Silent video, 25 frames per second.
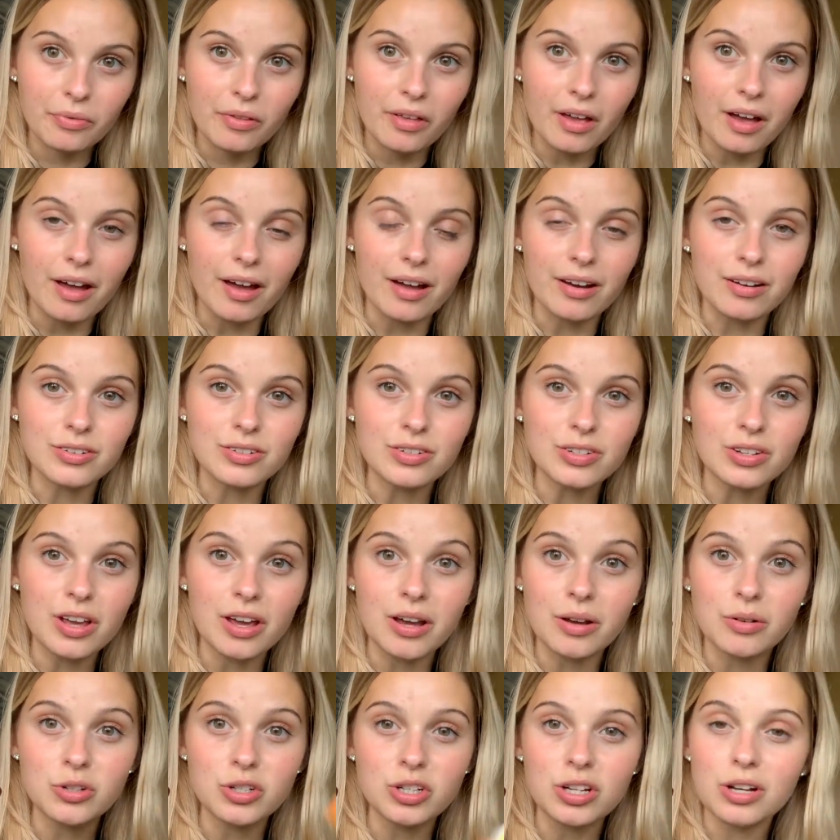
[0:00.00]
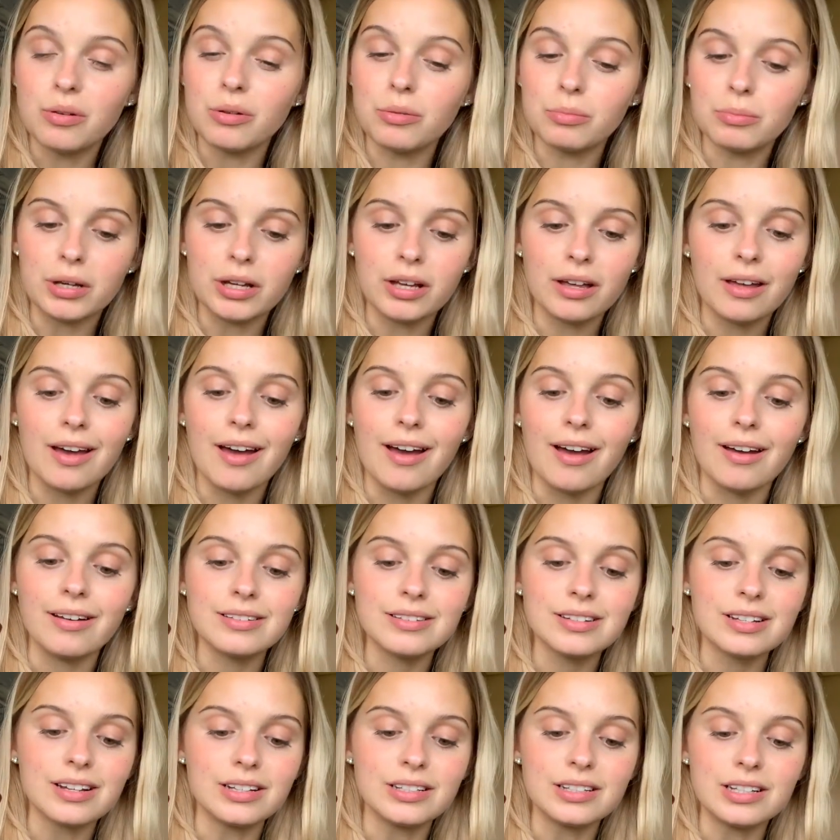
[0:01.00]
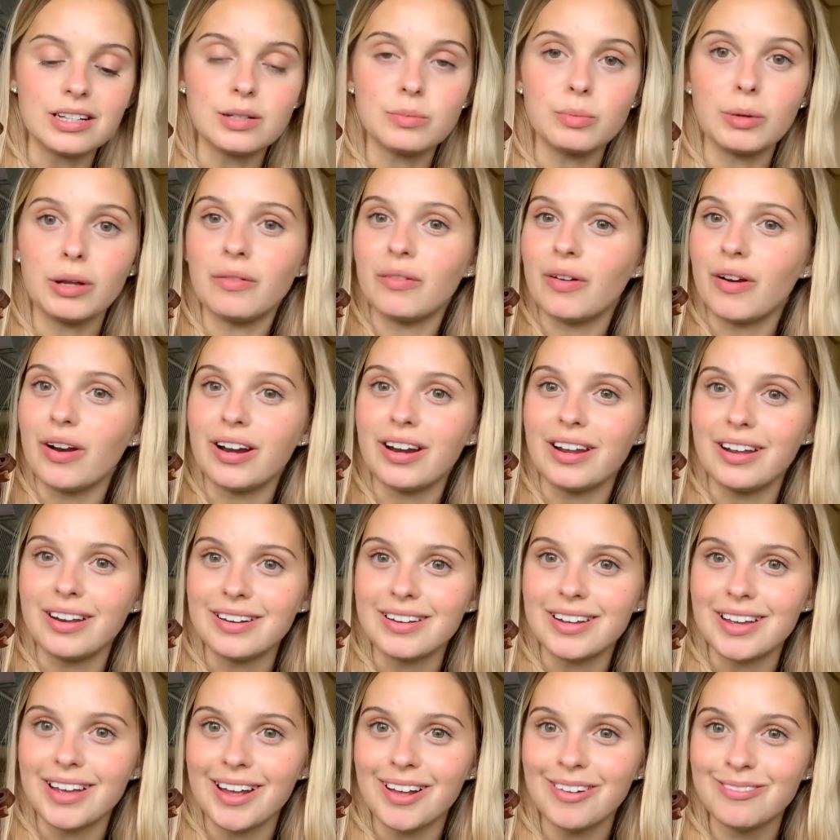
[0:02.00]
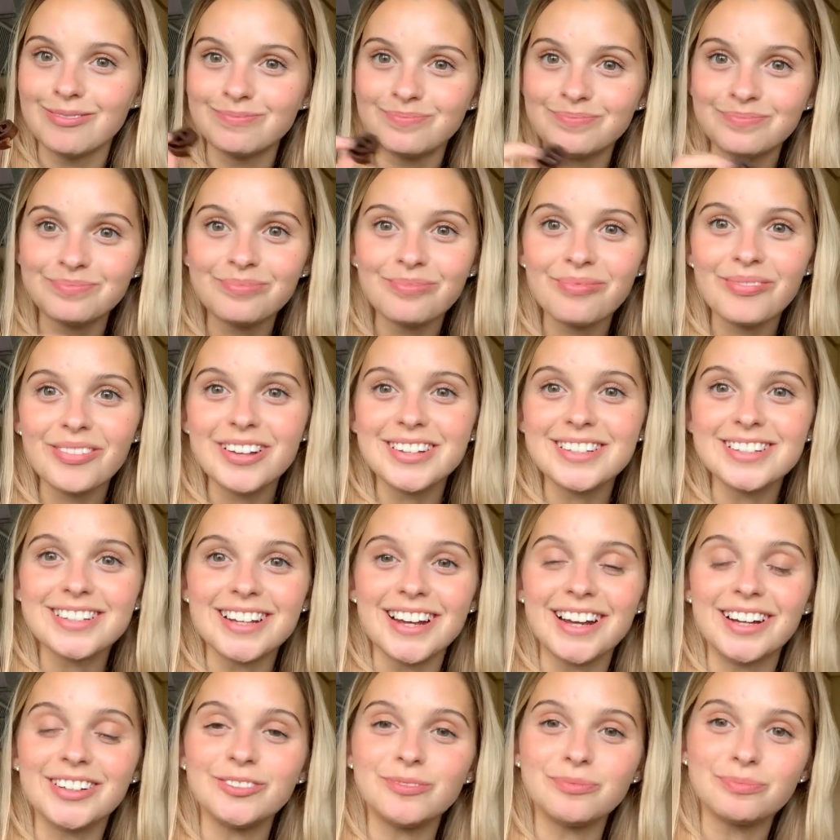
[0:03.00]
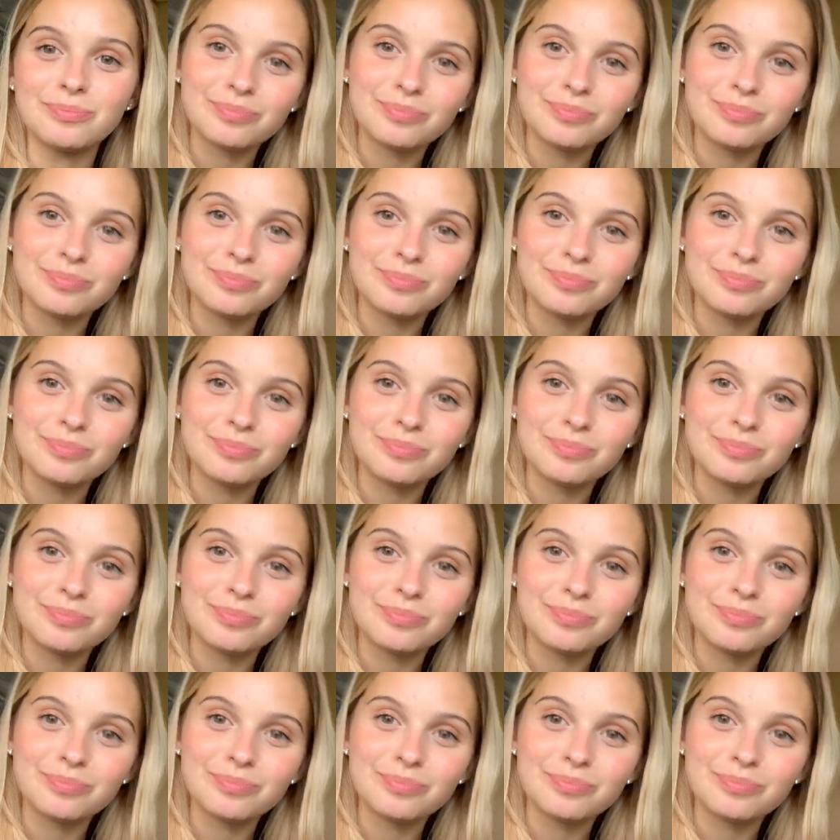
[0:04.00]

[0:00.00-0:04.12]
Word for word: and go chill with my cat because he's been very needy. So